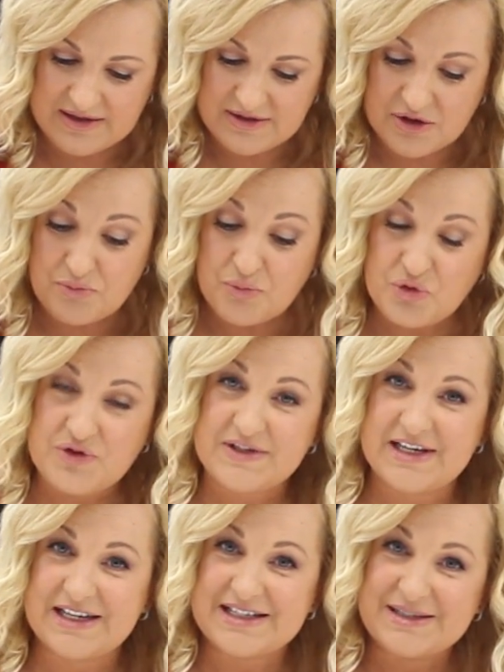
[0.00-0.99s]
the mousse
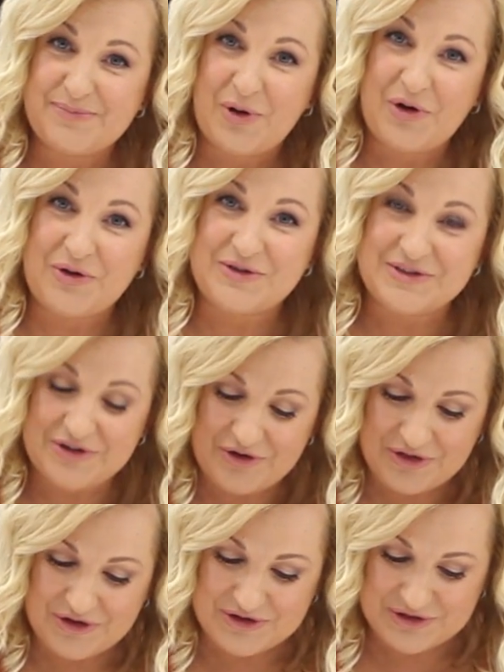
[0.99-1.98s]
exposed
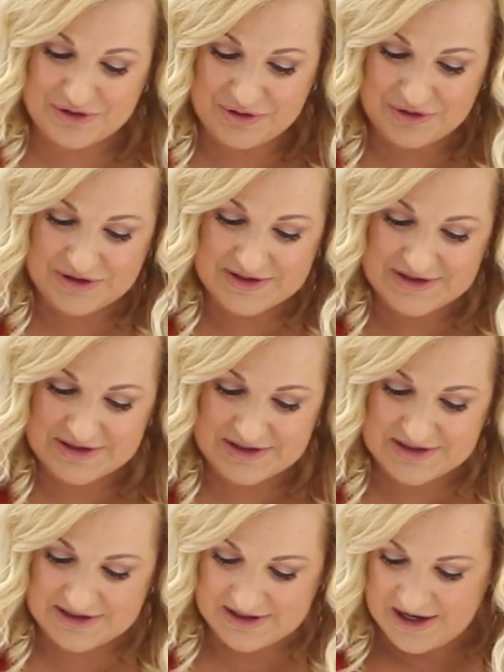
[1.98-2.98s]
on those corners. So
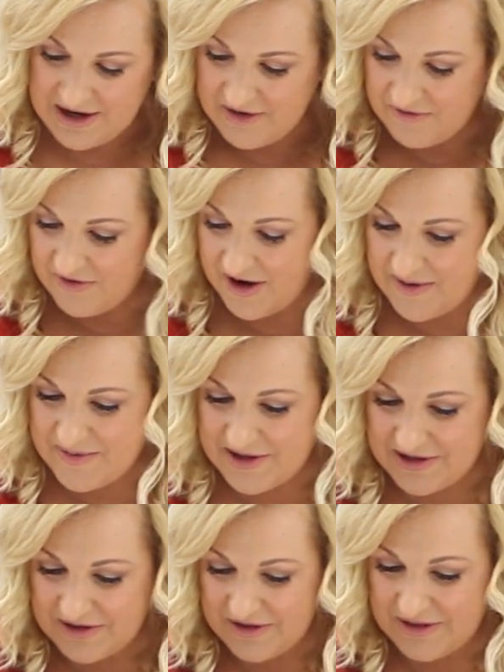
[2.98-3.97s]
just rubbing
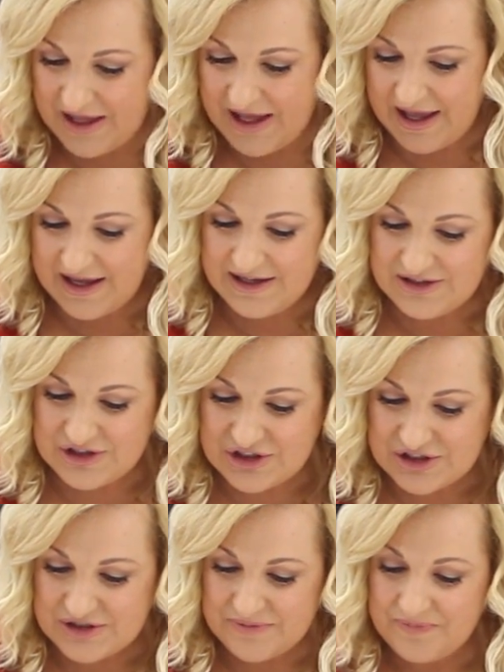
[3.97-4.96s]
along that
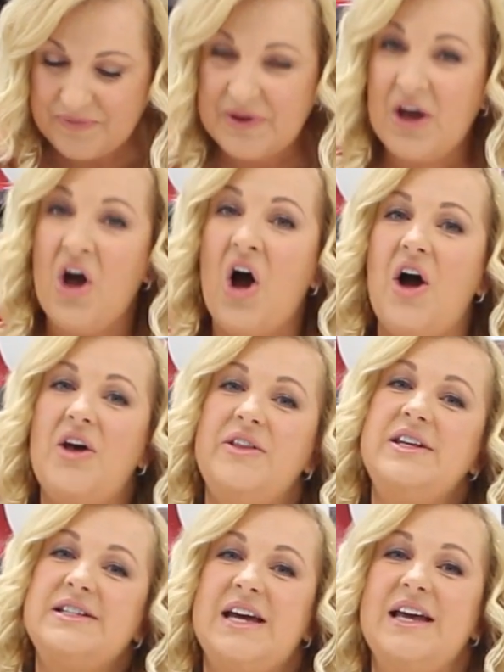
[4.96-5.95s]
edge.
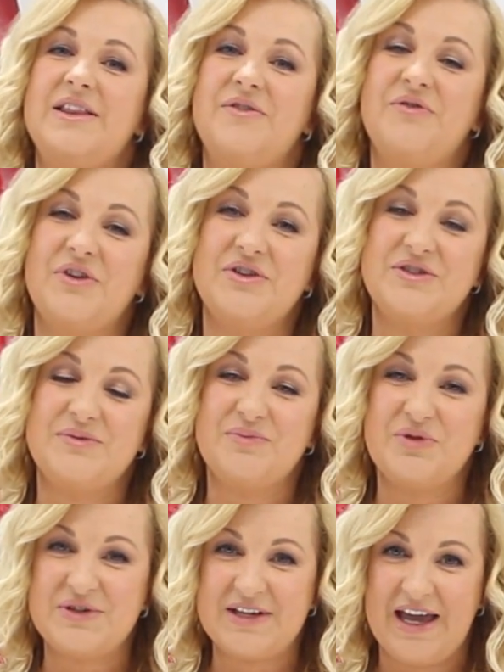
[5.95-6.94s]
Only take the frozen
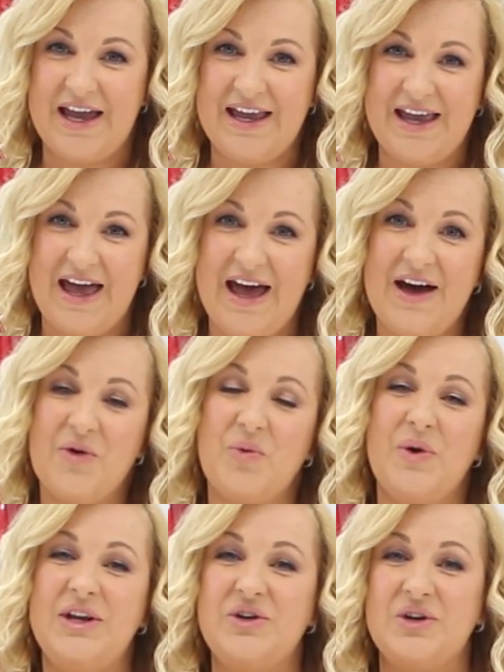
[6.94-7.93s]
mousse cake out
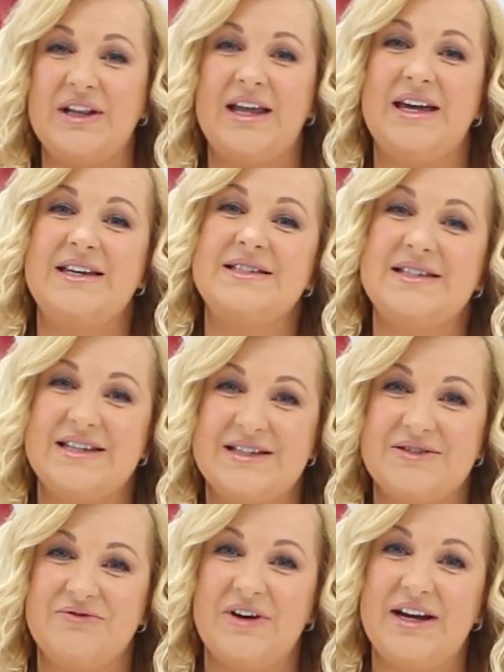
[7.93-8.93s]
when your glaze
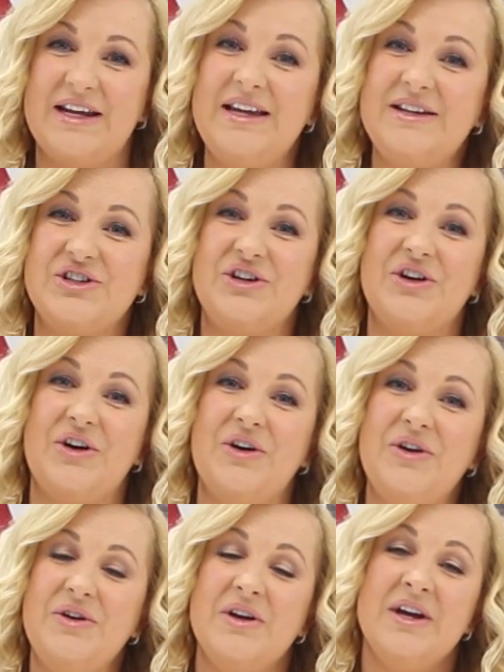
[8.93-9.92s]
is ready to
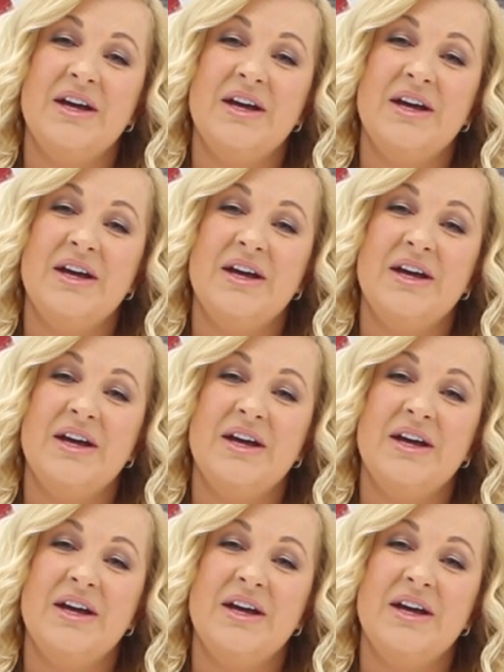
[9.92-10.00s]
go.